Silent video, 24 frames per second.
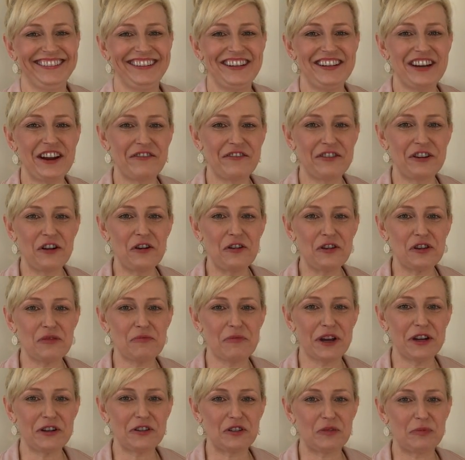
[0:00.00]
you never know, you
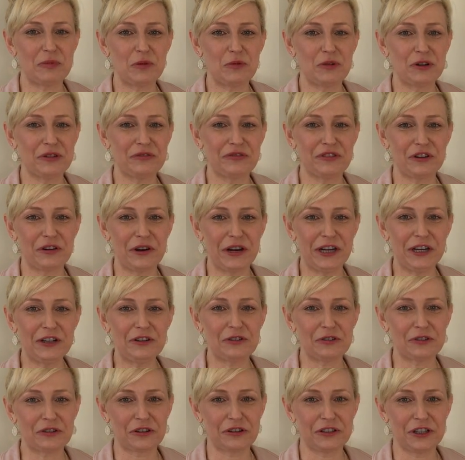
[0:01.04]
might just be one of their
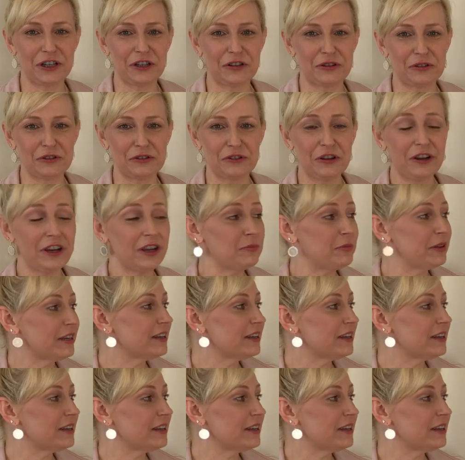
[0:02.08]
angels on the other side,